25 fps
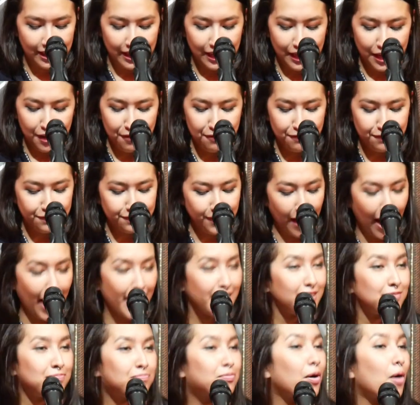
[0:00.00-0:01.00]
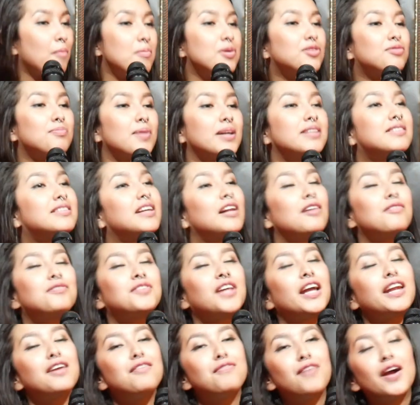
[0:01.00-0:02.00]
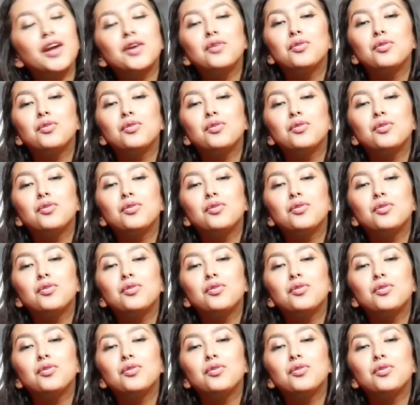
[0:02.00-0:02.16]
If I promised myself that if I